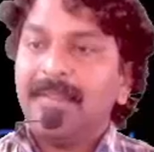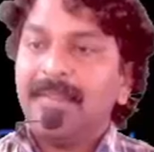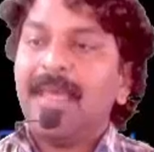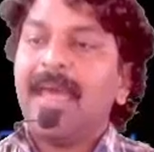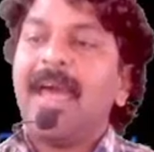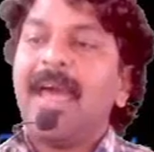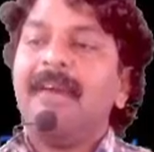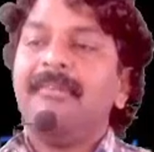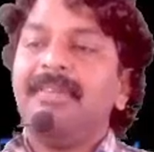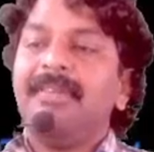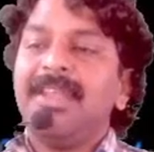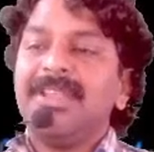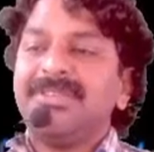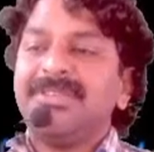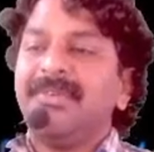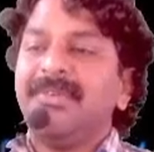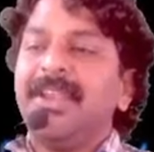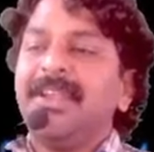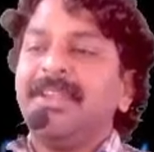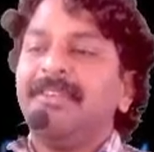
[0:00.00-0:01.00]
The
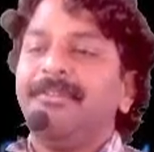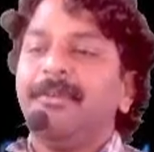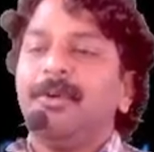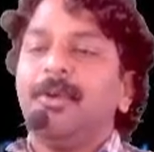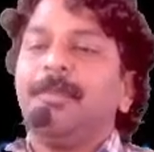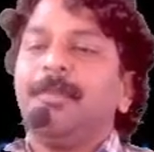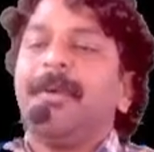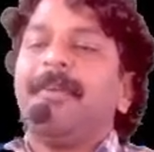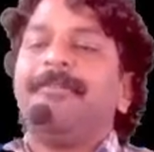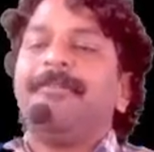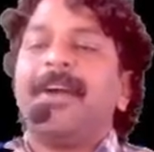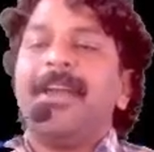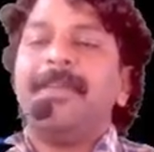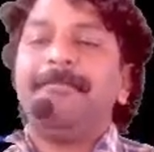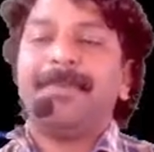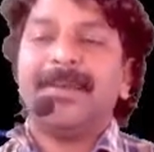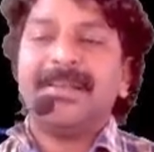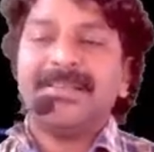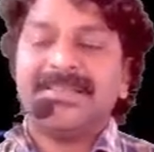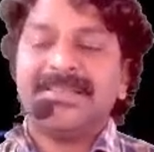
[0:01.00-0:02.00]
average weight of group of
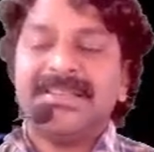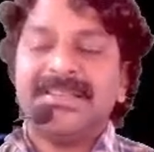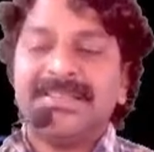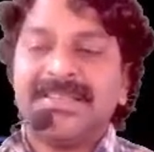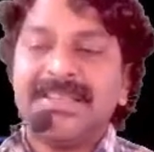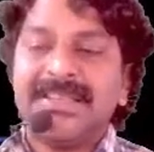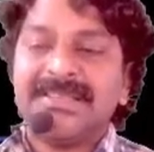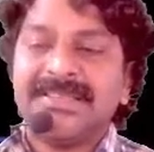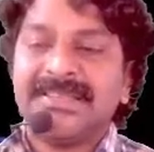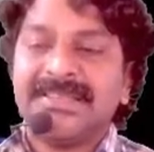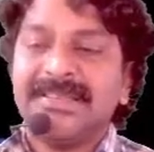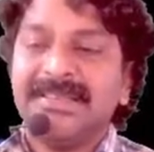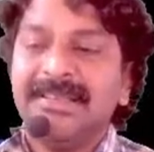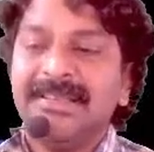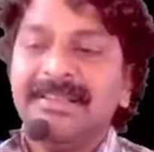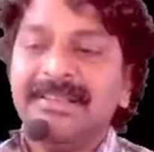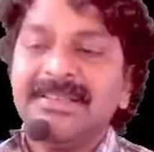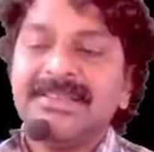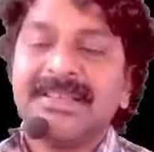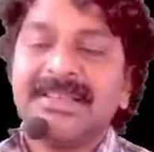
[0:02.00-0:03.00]
5 persons is
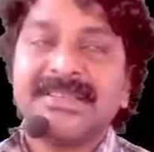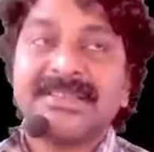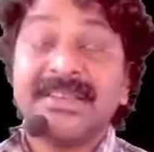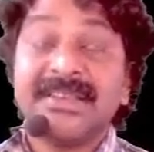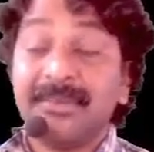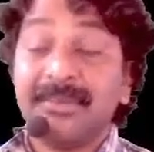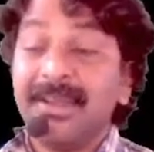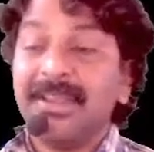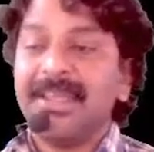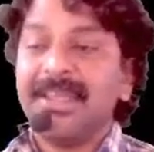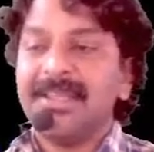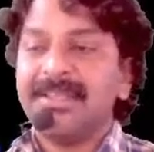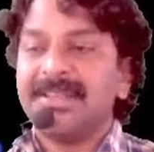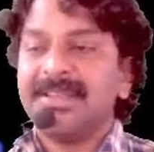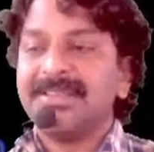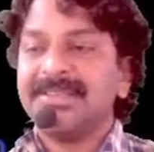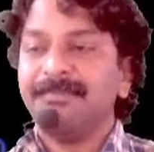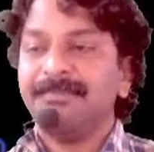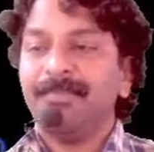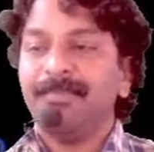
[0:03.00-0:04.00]
61
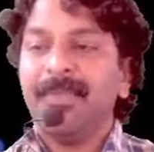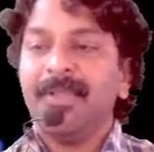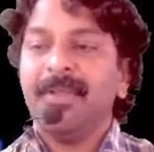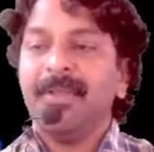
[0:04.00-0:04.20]
kgs.